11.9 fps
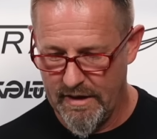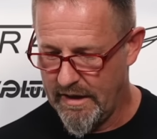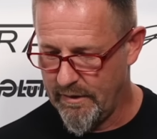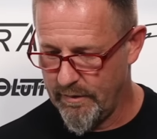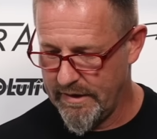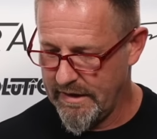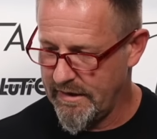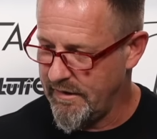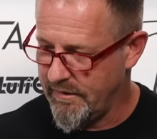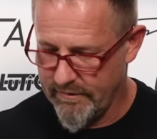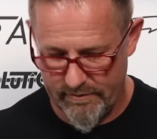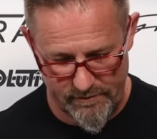and we're going
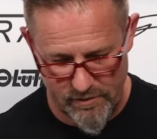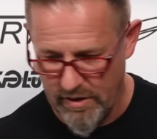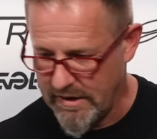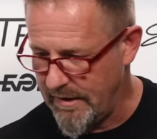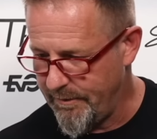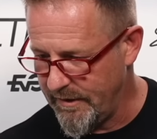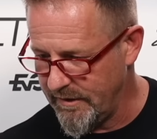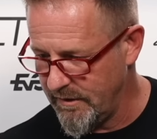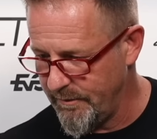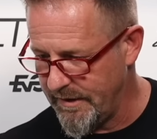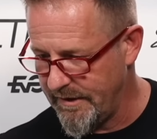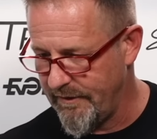to cook up a little
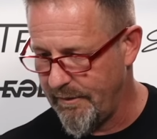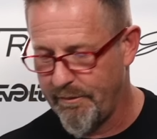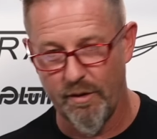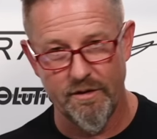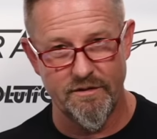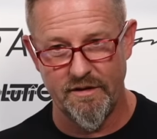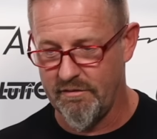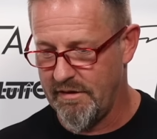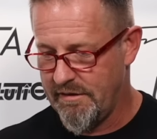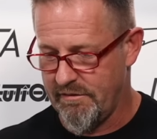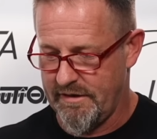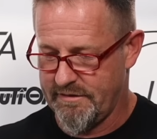bit of a bronzy
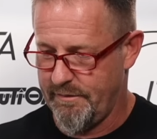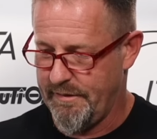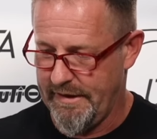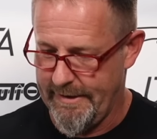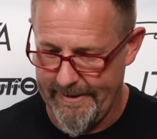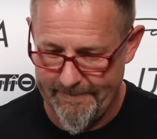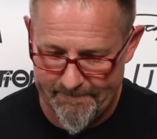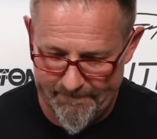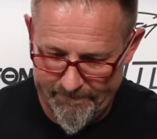red recipe here.